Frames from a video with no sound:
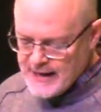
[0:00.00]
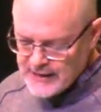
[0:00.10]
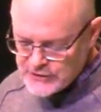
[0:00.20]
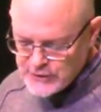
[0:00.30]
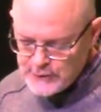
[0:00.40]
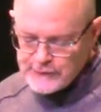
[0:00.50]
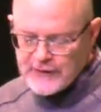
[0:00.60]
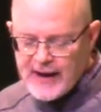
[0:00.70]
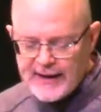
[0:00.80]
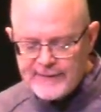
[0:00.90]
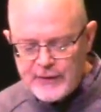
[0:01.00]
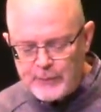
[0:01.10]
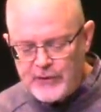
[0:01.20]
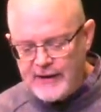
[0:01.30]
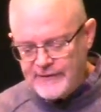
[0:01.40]
In 2 5, the
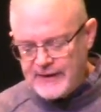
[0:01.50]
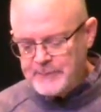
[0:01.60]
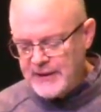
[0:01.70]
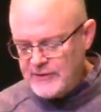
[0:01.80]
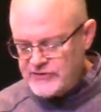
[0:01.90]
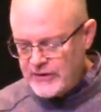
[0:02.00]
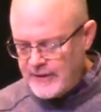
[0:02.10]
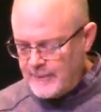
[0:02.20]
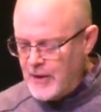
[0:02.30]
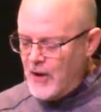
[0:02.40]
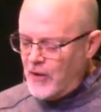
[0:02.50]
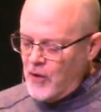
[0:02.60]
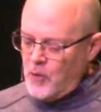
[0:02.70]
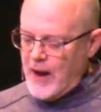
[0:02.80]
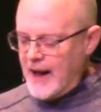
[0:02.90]
prophet appeals to them,
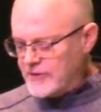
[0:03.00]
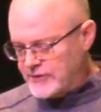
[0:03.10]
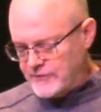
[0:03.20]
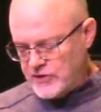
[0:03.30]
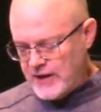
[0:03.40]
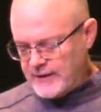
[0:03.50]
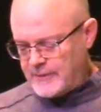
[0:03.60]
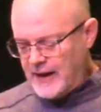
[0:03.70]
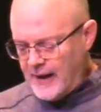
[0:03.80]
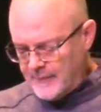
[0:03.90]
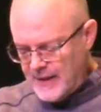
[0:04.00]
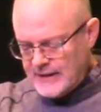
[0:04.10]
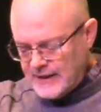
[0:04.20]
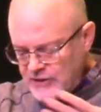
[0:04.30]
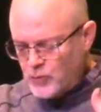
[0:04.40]
O house of Jacob, come,
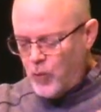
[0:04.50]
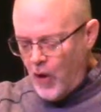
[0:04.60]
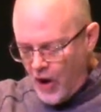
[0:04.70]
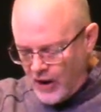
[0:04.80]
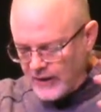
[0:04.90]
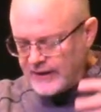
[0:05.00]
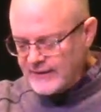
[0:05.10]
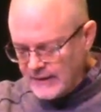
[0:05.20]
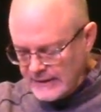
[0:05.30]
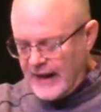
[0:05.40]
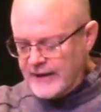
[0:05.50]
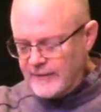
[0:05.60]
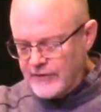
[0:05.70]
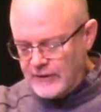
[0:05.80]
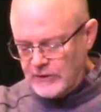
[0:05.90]
let's walk in the light
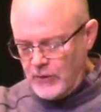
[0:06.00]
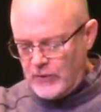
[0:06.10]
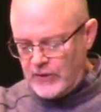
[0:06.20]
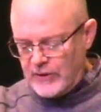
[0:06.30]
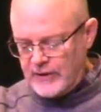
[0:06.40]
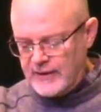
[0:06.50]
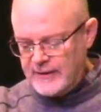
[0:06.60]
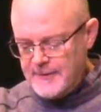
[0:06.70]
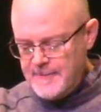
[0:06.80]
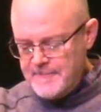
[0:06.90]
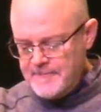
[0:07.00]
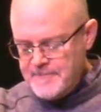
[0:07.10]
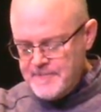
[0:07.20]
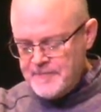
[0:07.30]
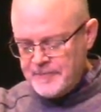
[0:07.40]
of the Lord.
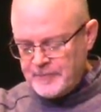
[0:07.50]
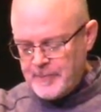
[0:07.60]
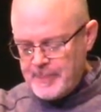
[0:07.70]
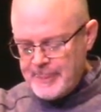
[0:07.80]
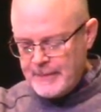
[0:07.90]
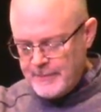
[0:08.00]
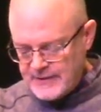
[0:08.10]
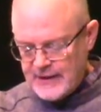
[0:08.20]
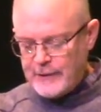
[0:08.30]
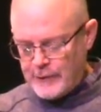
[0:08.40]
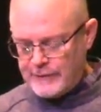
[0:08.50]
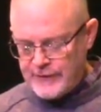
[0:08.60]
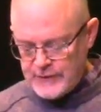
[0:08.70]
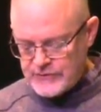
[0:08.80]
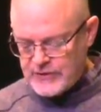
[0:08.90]
But they
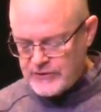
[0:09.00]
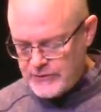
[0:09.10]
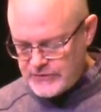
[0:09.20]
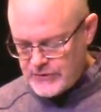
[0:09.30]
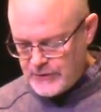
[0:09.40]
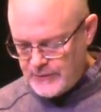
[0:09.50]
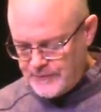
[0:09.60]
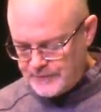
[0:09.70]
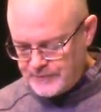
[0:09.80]
refuse to do so.